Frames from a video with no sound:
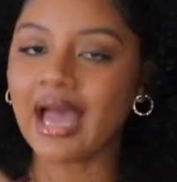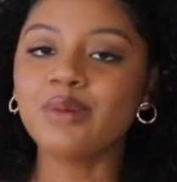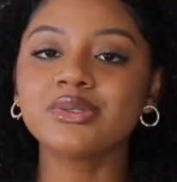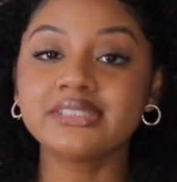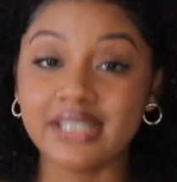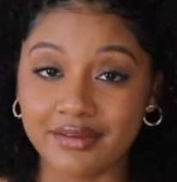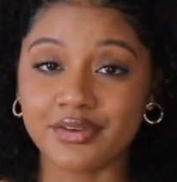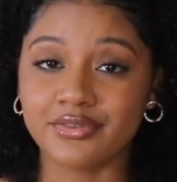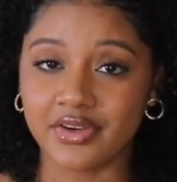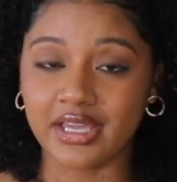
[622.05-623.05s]
I will
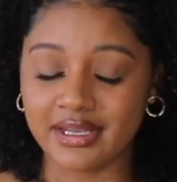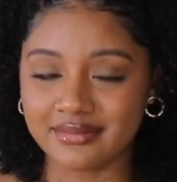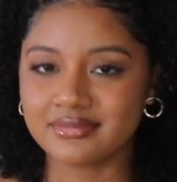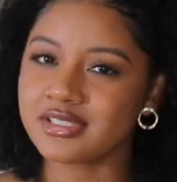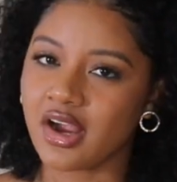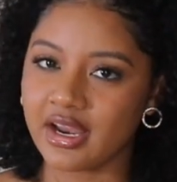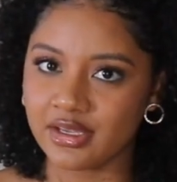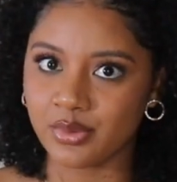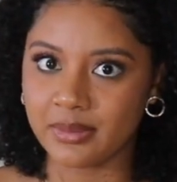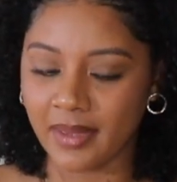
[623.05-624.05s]
never forget it. Sorry,
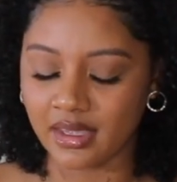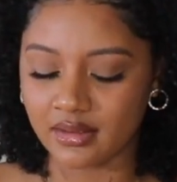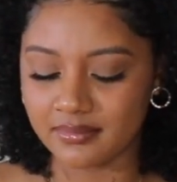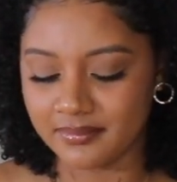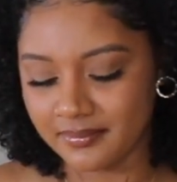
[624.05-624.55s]
quick banging.